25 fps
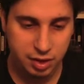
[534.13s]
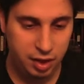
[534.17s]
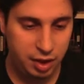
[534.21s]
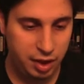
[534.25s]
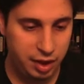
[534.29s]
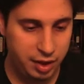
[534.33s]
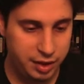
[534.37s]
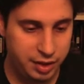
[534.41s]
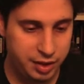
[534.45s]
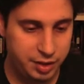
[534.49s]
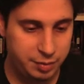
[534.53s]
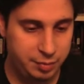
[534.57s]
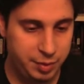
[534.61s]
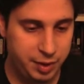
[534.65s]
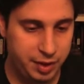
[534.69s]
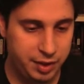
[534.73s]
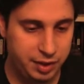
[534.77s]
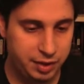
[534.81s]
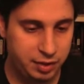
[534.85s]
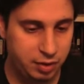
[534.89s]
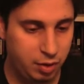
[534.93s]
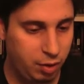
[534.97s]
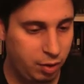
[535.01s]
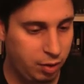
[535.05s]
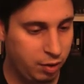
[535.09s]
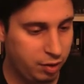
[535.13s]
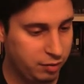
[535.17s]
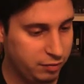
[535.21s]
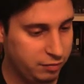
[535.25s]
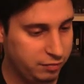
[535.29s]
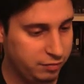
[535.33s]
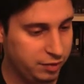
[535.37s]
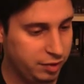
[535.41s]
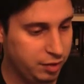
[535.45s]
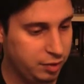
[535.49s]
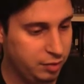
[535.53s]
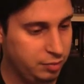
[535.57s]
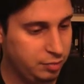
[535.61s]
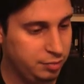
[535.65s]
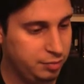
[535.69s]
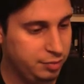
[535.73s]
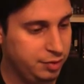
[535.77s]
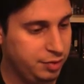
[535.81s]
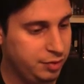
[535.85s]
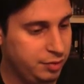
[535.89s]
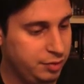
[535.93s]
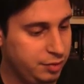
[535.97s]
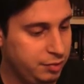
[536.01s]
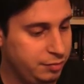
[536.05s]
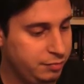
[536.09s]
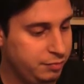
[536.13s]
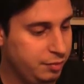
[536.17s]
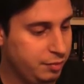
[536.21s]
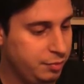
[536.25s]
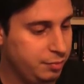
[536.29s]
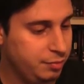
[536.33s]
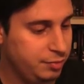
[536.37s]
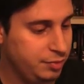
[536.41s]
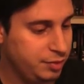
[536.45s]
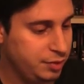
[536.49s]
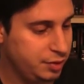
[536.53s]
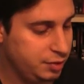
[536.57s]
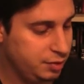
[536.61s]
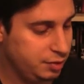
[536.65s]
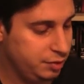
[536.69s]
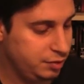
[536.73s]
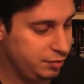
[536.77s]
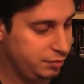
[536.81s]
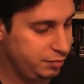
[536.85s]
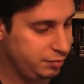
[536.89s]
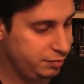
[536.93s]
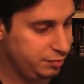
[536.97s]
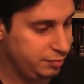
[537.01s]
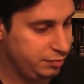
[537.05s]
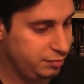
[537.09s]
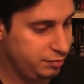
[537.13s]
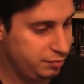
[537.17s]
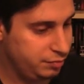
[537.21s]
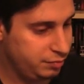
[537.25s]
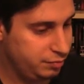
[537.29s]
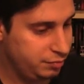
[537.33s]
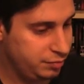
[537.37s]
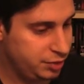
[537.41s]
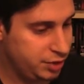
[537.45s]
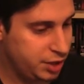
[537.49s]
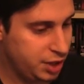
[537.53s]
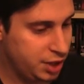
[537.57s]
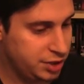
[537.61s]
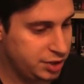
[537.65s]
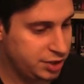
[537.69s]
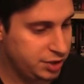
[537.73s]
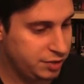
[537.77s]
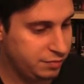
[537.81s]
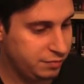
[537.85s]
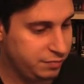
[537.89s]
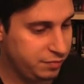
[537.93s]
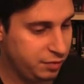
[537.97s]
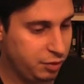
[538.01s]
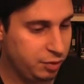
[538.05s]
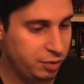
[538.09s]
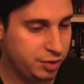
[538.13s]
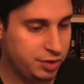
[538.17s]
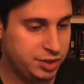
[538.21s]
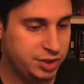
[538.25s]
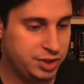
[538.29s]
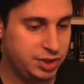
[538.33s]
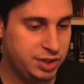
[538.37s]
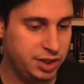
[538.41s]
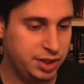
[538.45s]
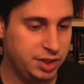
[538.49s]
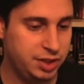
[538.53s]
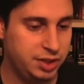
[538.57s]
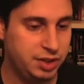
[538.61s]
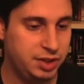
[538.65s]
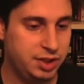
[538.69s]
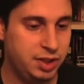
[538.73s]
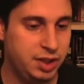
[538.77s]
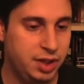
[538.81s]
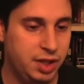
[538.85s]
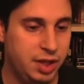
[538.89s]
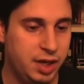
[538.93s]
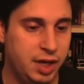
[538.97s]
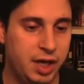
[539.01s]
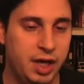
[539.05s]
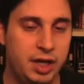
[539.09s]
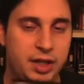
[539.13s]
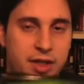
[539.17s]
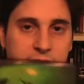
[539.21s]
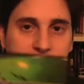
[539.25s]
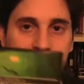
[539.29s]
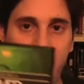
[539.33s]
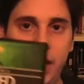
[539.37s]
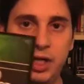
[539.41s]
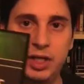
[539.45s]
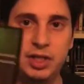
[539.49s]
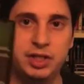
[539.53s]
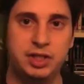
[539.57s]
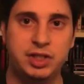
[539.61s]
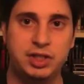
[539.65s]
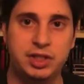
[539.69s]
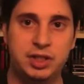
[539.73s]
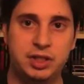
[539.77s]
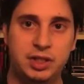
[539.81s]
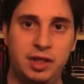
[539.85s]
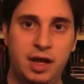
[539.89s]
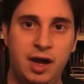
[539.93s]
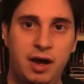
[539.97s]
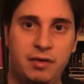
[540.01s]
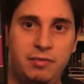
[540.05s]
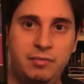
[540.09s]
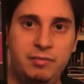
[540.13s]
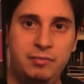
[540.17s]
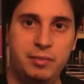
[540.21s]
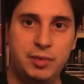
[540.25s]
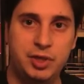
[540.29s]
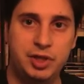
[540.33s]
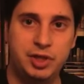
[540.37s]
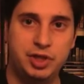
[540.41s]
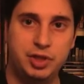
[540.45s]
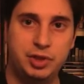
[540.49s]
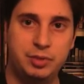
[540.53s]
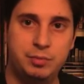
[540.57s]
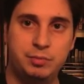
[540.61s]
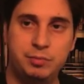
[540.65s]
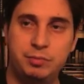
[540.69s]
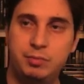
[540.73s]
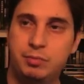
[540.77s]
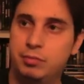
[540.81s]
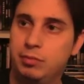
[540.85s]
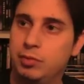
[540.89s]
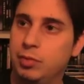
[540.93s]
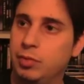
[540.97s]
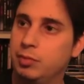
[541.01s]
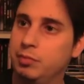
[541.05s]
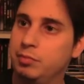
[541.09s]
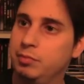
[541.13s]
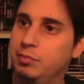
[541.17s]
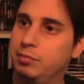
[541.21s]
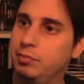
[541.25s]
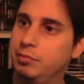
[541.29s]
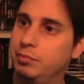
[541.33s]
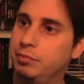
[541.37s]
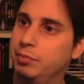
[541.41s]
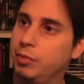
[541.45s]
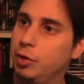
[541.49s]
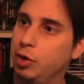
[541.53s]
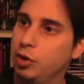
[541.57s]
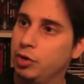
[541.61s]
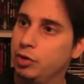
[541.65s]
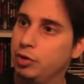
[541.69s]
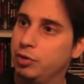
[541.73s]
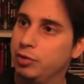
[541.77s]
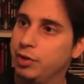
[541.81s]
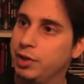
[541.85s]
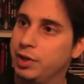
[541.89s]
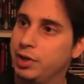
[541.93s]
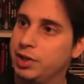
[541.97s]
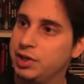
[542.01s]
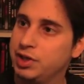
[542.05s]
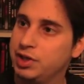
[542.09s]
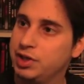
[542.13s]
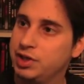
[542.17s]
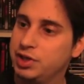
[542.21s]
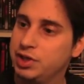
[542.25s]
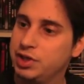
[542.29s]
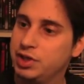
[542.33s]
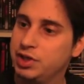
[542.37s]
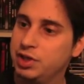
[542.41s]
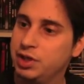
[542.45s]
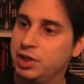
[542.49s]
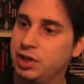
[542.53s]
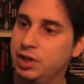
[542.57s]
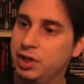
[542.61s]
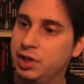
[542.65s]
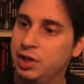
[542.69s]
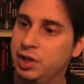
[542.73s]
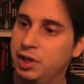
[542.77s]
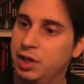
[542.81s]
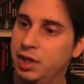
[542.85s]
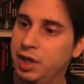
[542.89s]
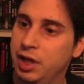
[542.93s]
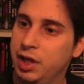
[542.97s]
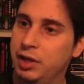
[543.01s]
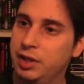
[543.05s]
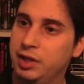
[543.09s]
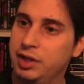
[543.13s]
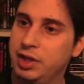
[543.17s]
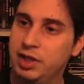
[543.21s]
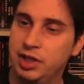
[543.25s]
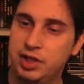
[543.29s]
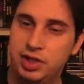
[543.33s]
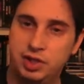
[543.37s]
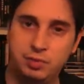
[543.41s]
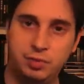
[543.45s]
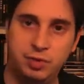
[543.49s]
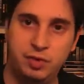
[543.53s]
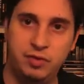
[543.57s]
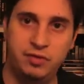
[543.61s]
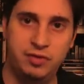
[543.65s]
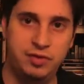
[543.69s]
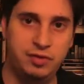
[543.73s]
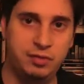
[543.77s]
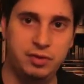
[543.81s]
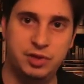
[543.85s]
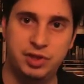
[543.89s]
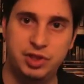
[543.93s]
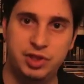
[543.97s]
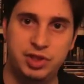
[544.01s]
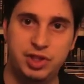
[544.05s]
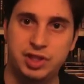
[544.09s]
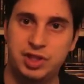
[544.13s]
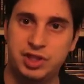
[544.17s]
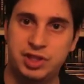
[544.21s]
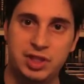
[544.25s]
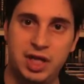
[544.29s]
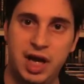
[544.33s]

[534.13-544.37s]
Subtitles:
independent horror film from Dustin Ferguson, and that is Glove Murderous. And this movie was just